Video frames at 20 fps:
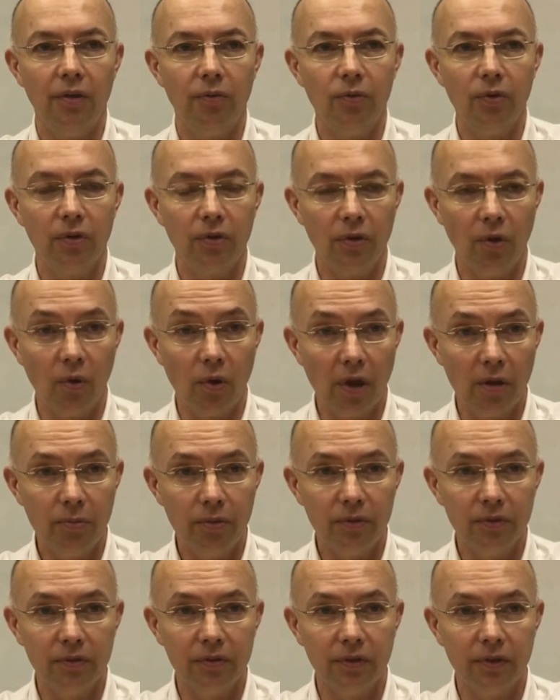will go up.
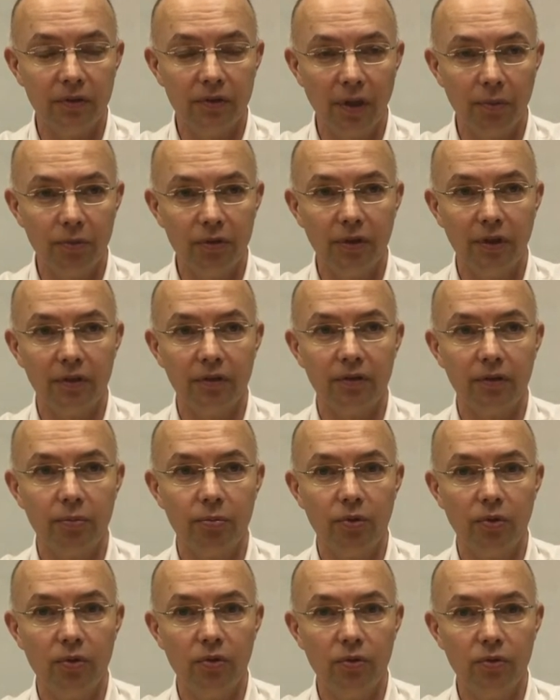The stem cells are
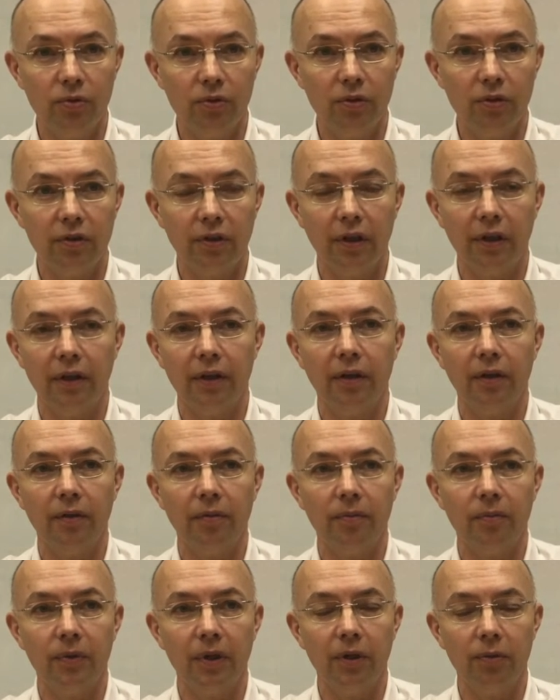produced
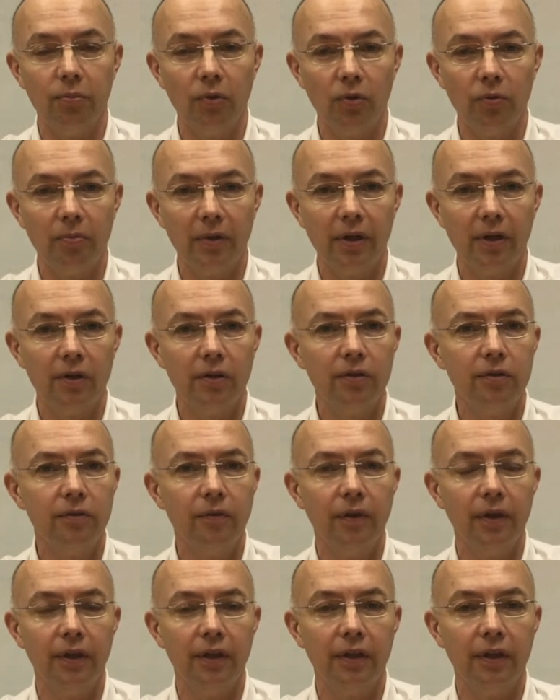in the bone marrow,
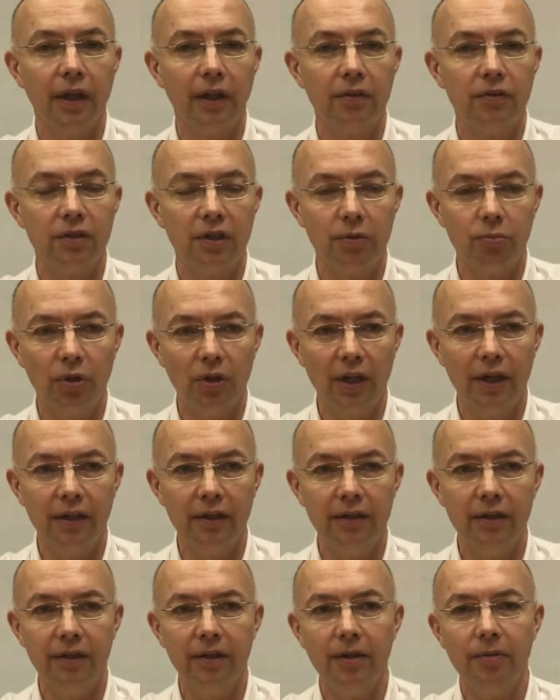and that's
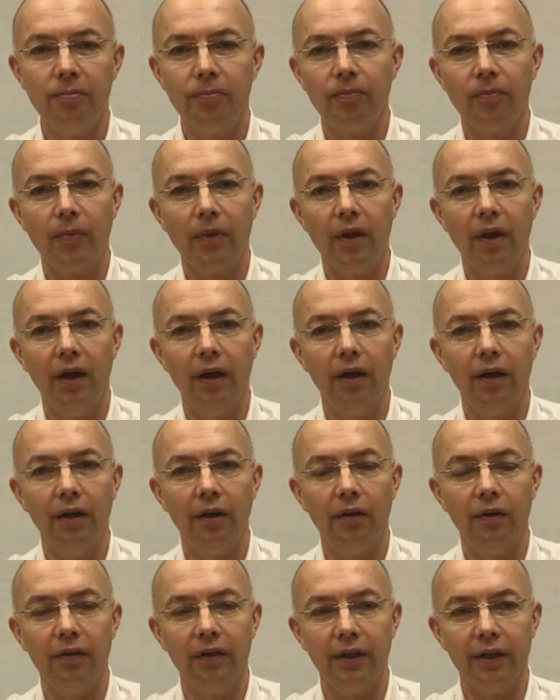stimulated.
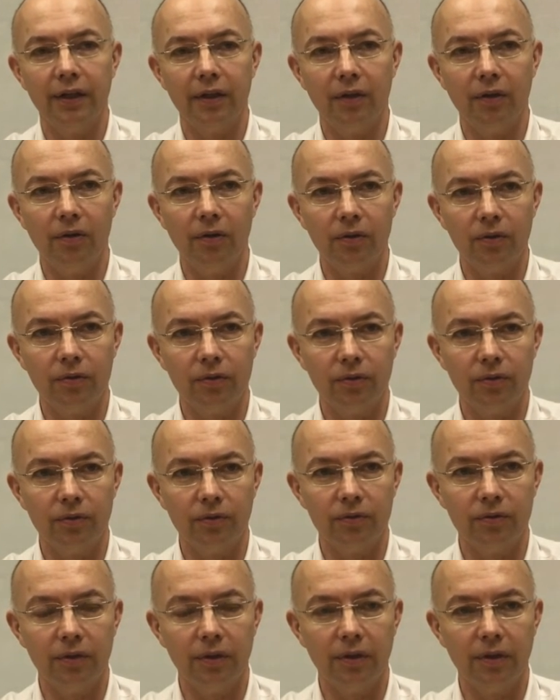They are
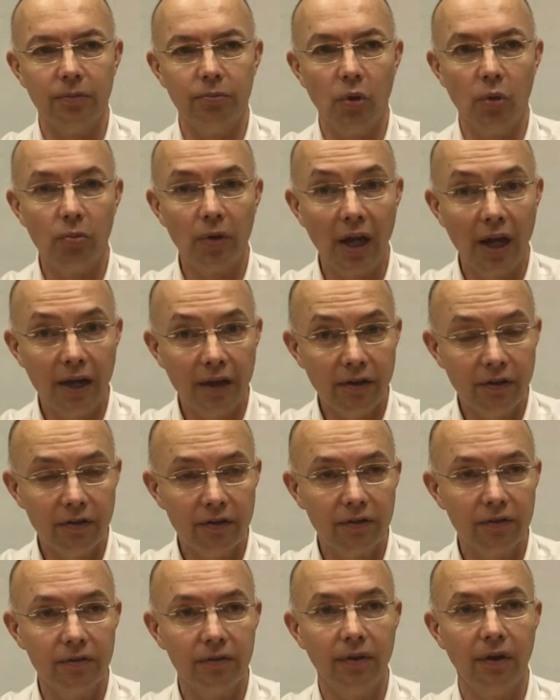also mobilized.
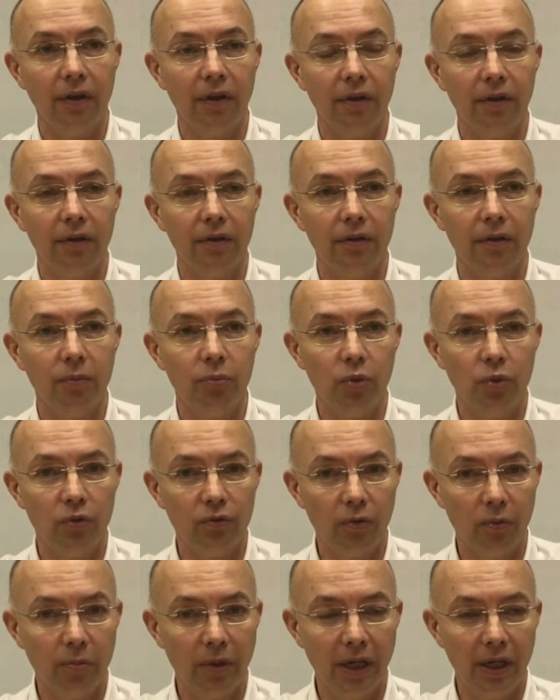
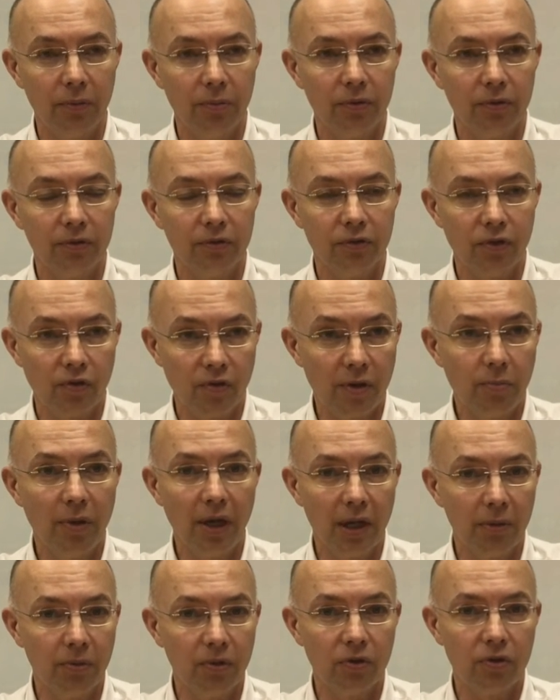Beautiful papers, three
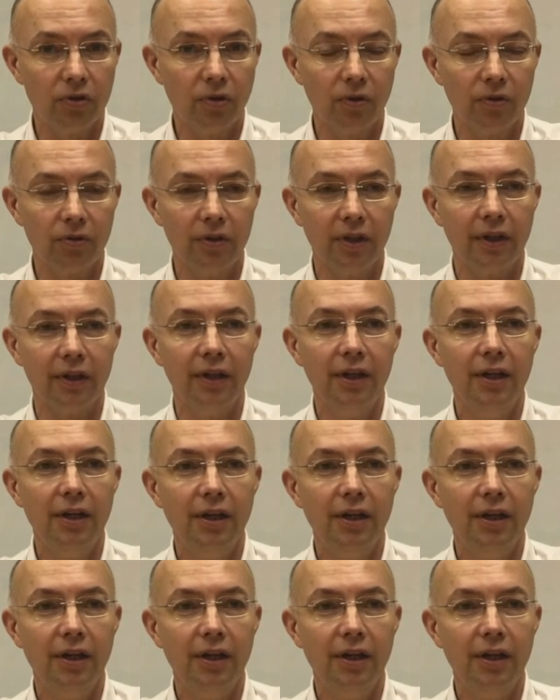papers showed that